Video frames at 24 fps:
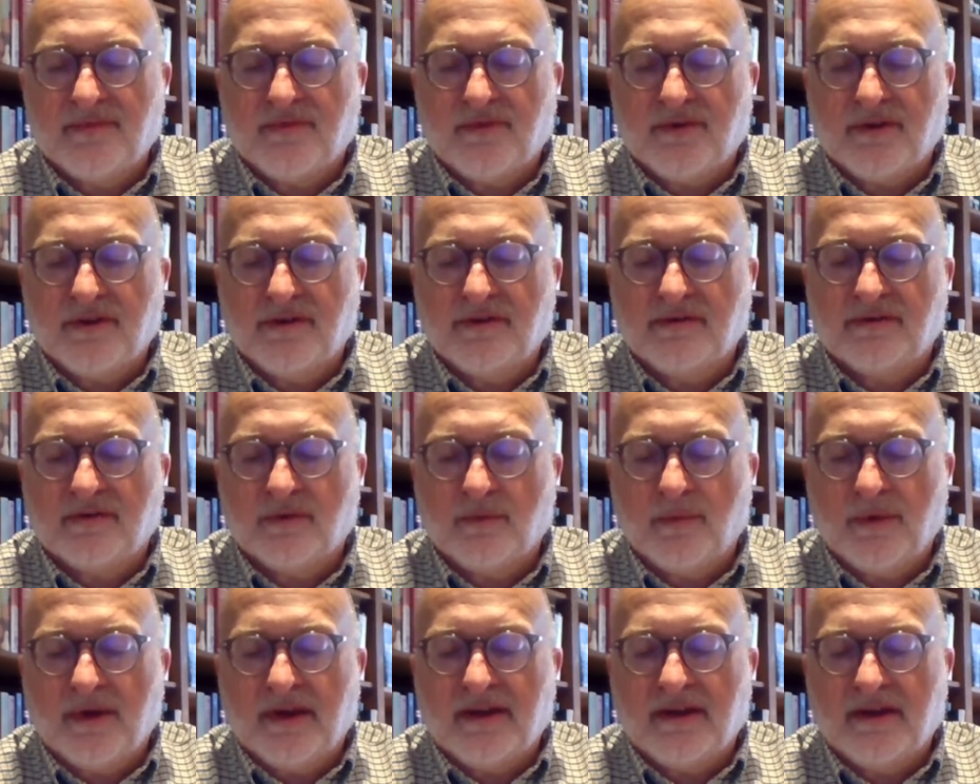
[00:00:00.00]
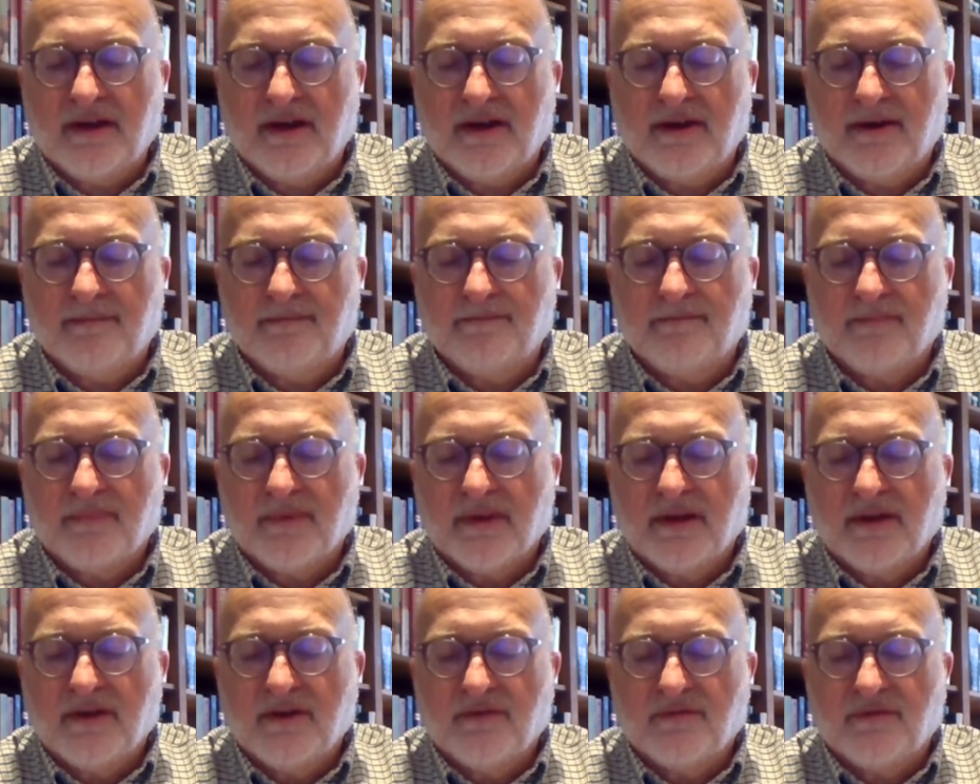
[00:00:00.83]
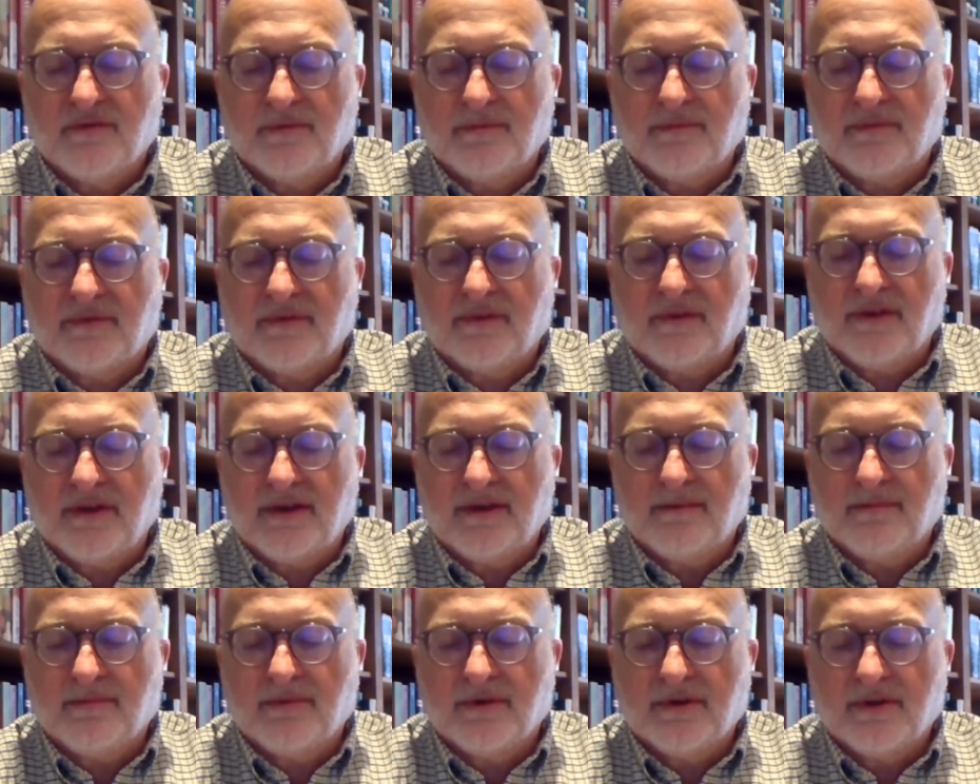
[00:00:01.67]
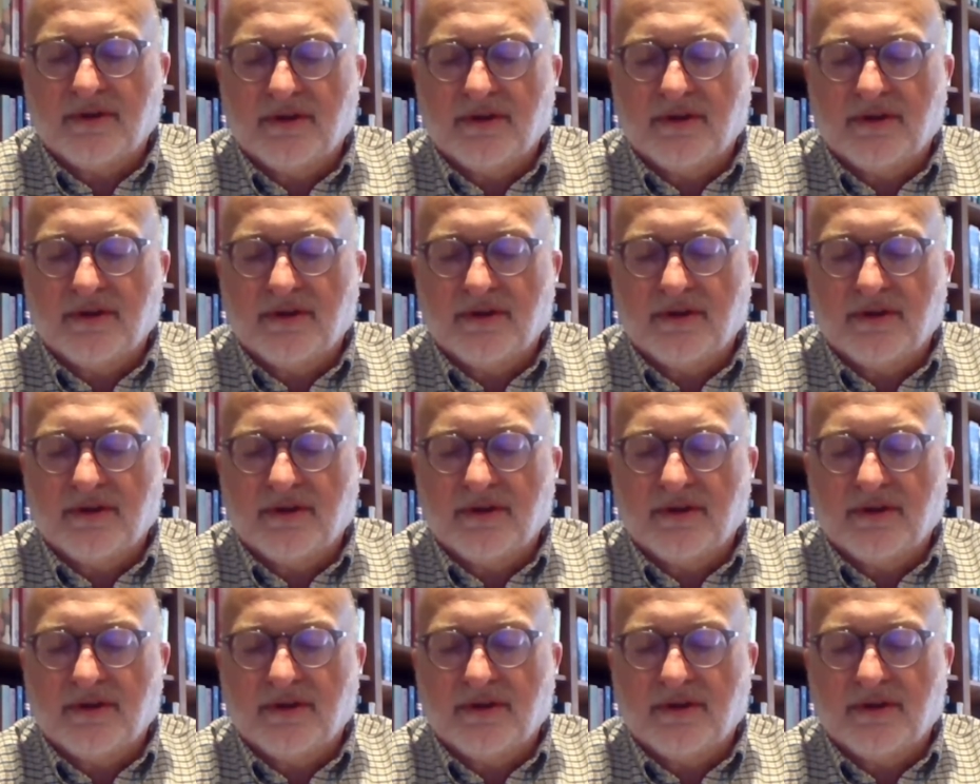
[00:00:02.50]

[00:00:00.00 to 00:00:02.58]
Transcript: for you to wake up from sleep.